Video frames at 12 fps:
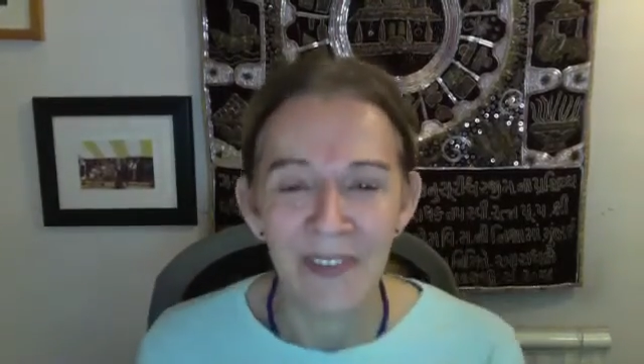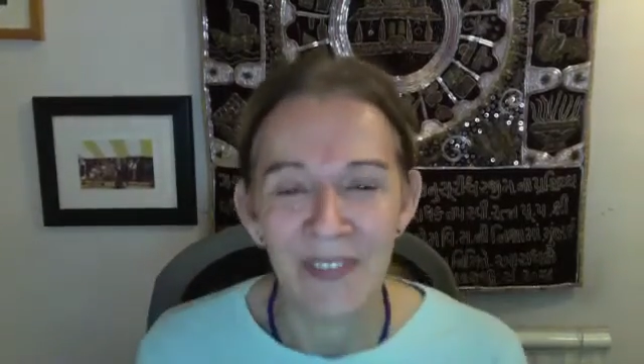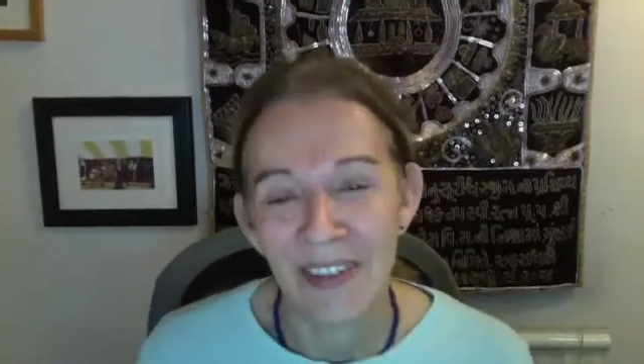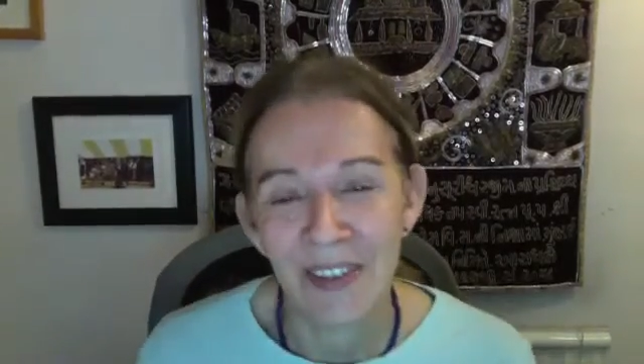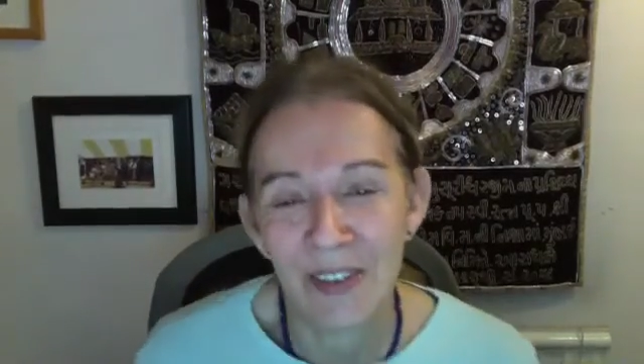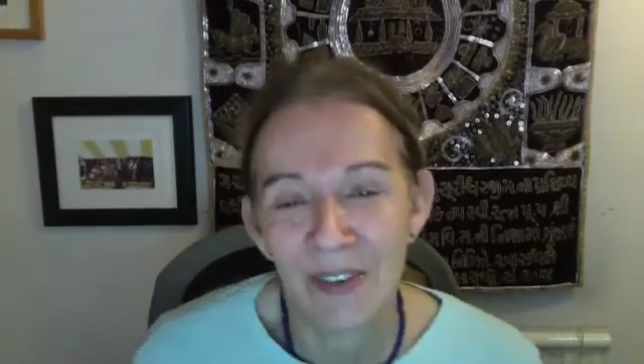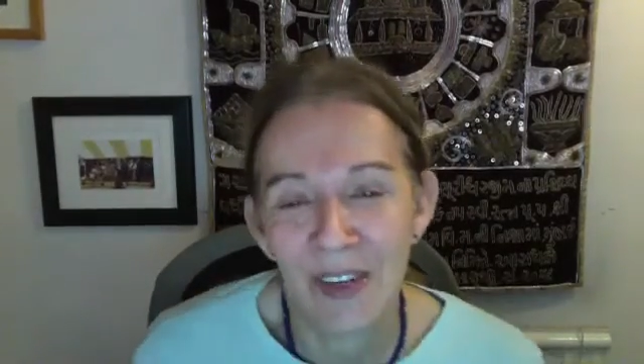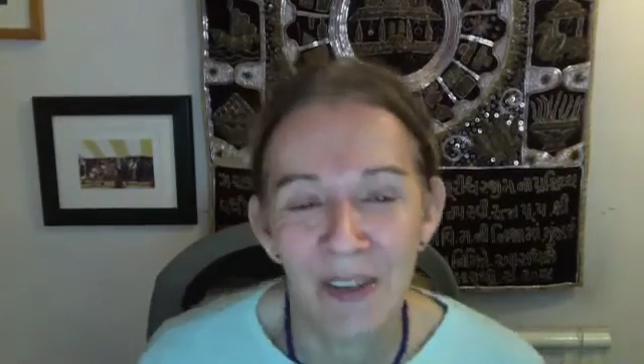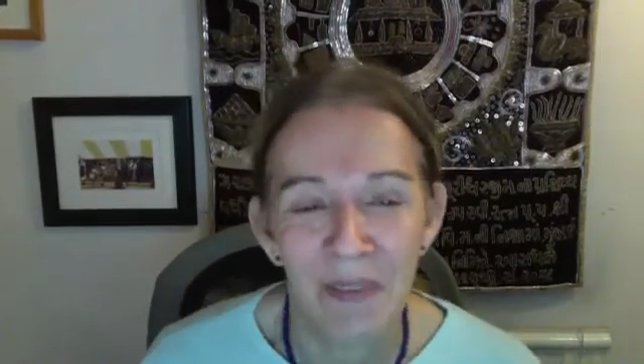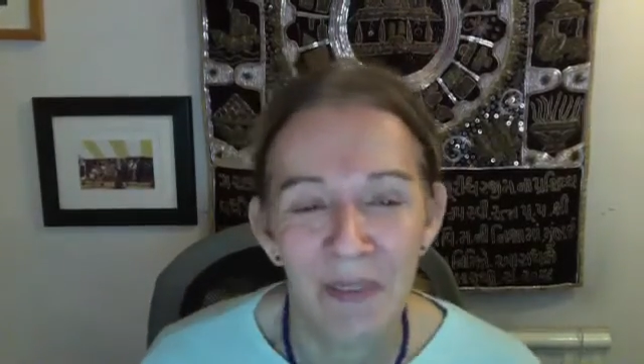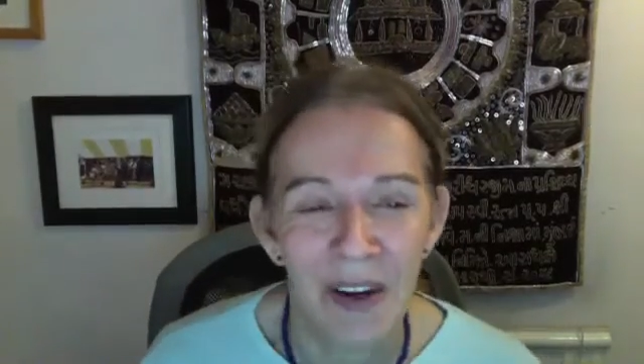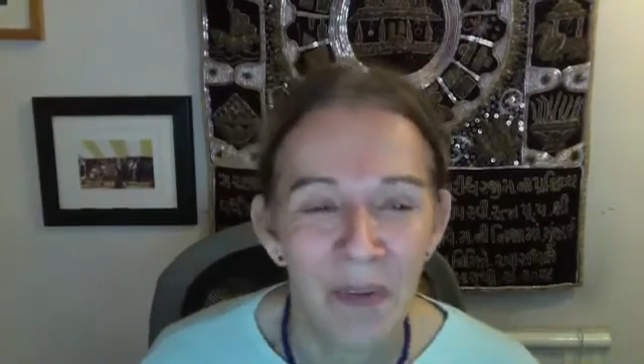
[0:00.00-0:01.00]
It's
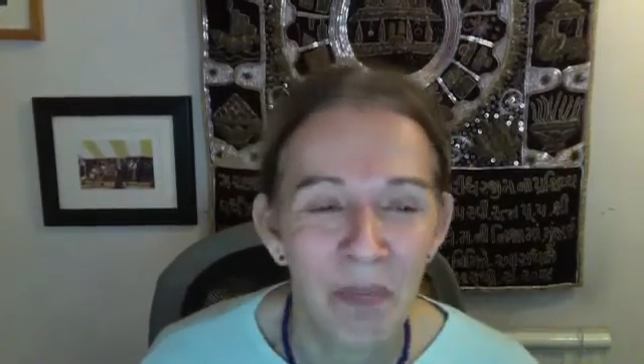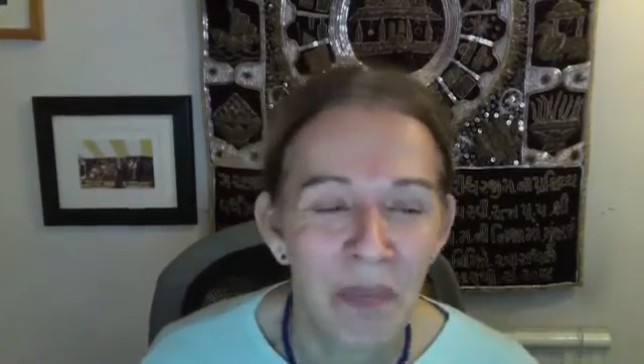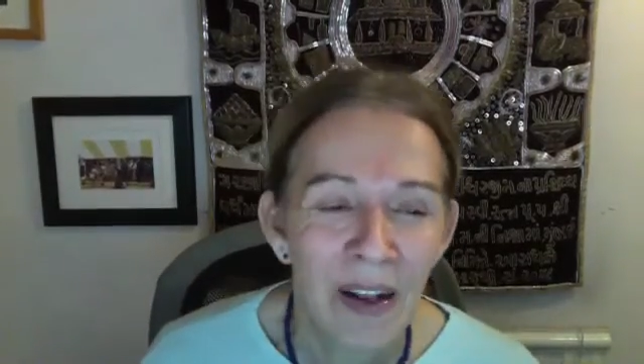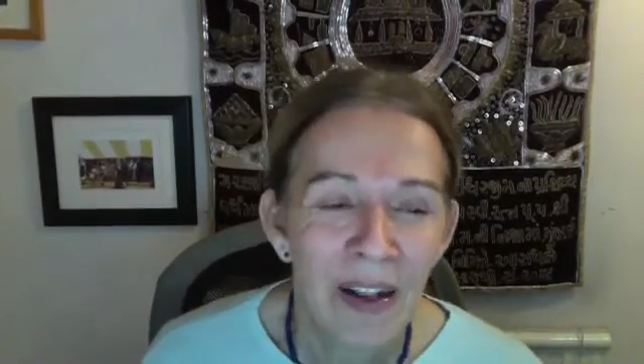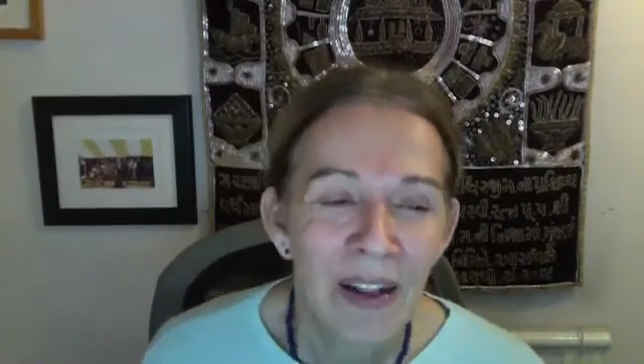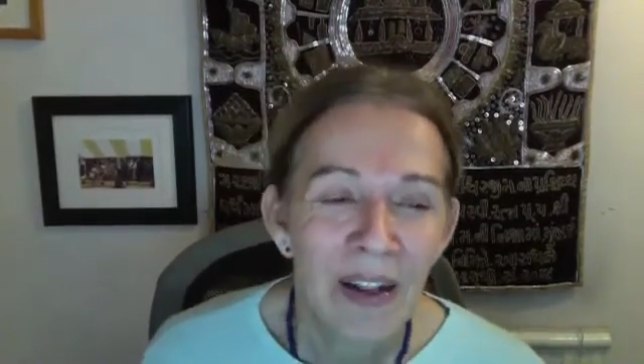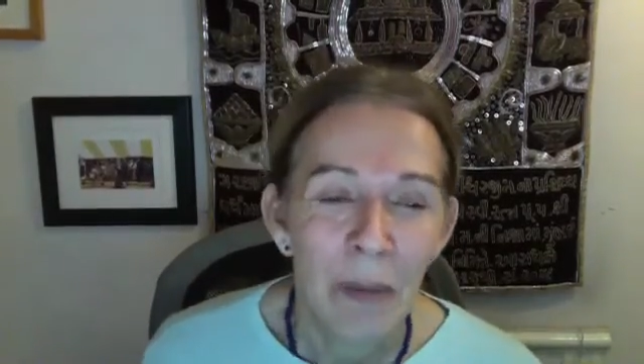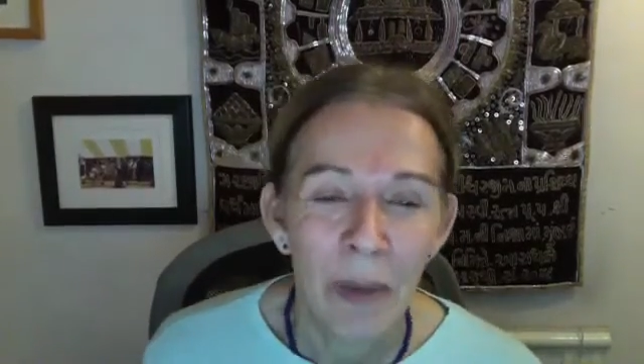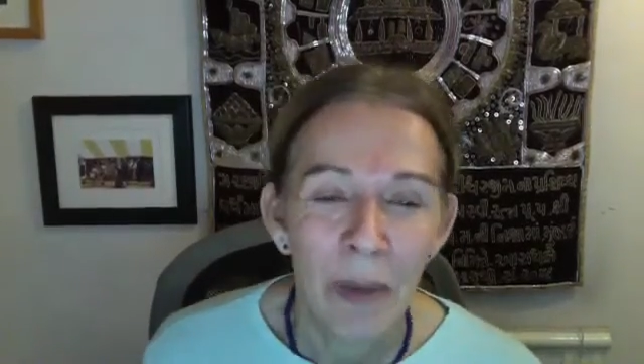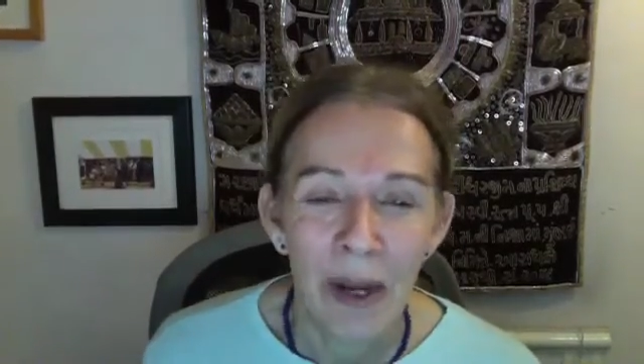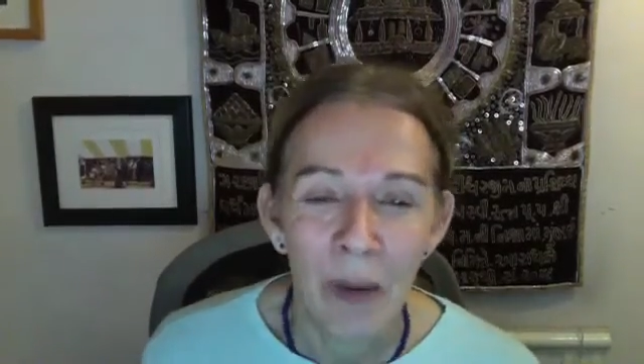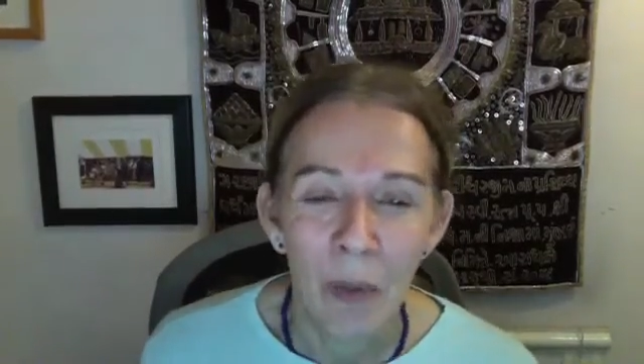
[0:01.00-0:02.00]
great. I
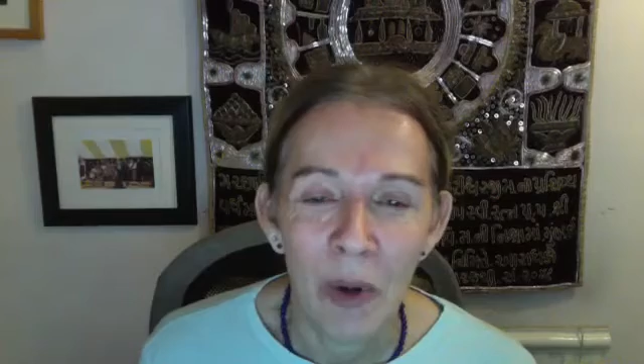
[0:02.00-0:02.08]
would